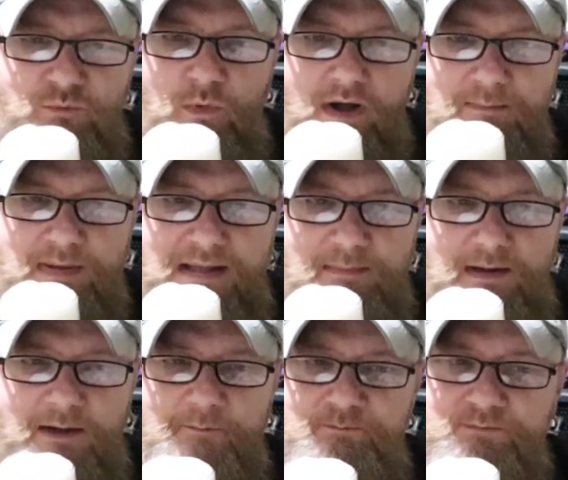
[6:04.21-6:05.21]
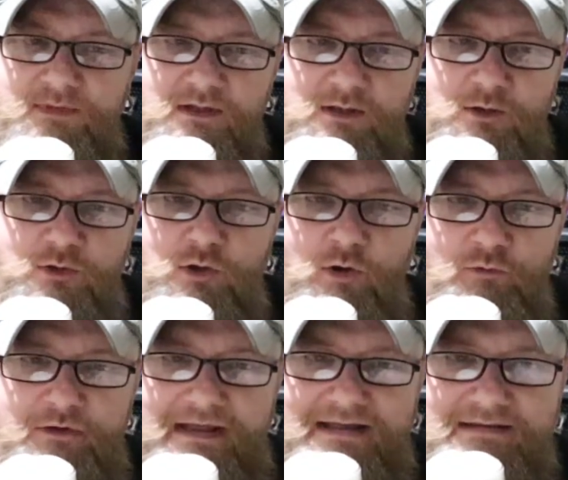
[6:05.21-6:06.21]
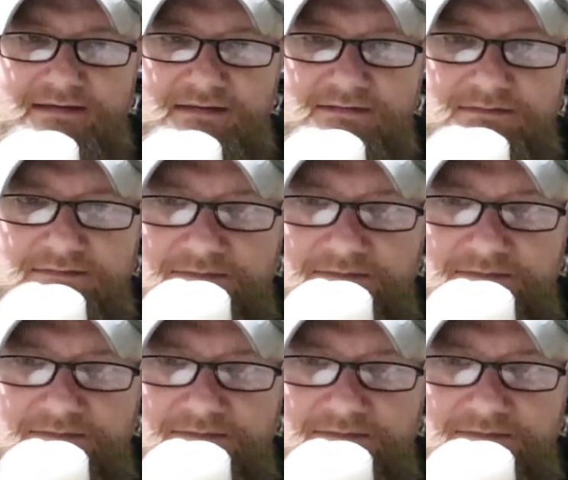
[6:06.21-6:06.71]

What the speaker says: of white pepper, coriander.